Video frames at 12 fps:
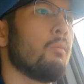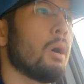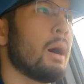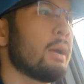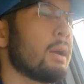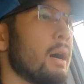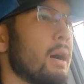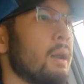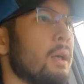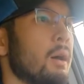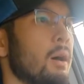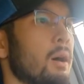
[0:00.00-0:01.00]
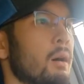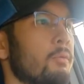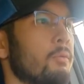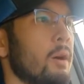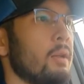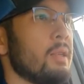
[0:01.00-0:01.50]
I got a
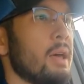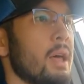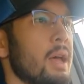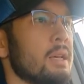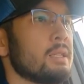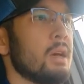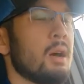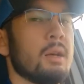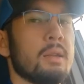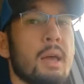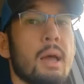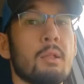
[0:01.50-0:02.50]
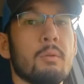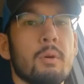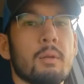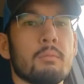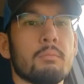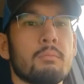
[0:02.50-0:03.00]
friend that has a Honda Element.